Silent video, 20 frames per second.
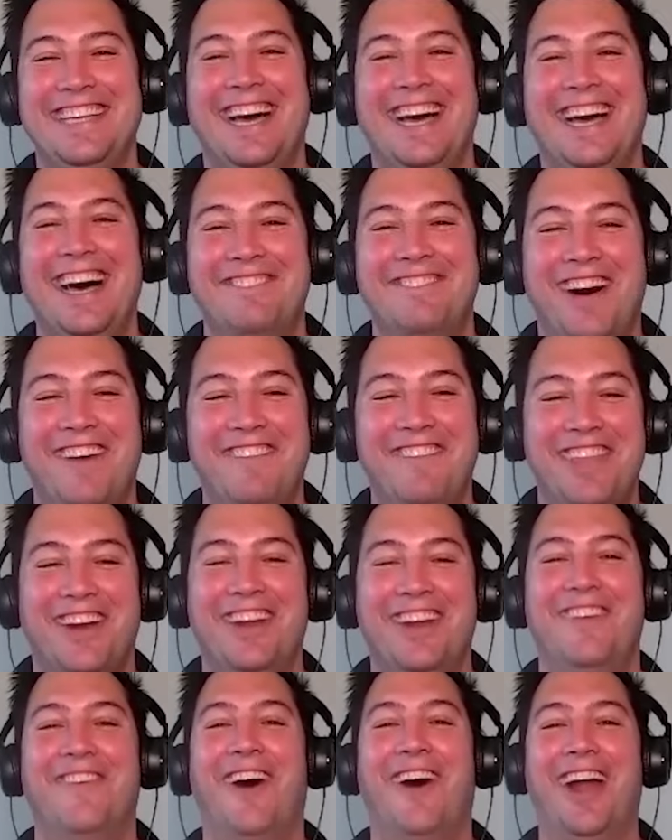above
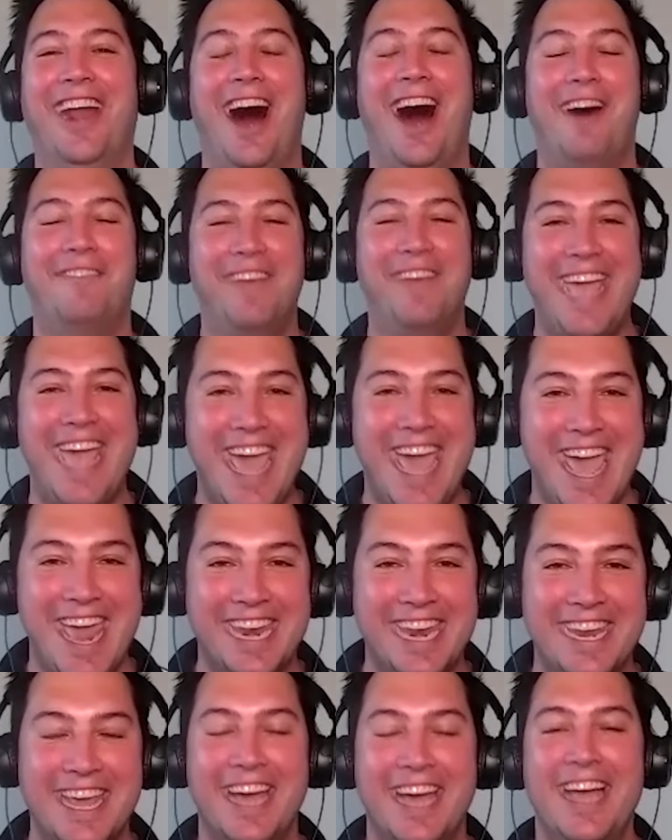31, I'm
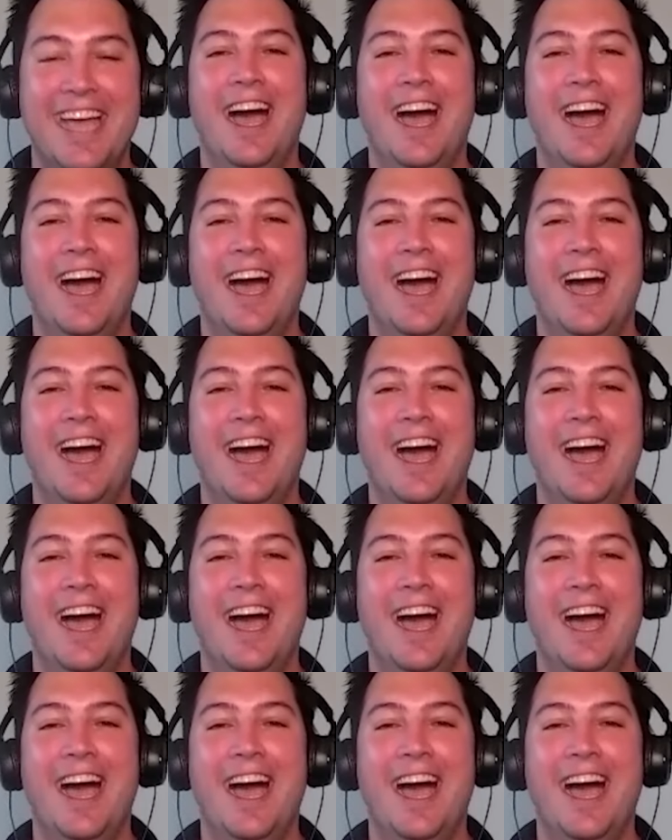in.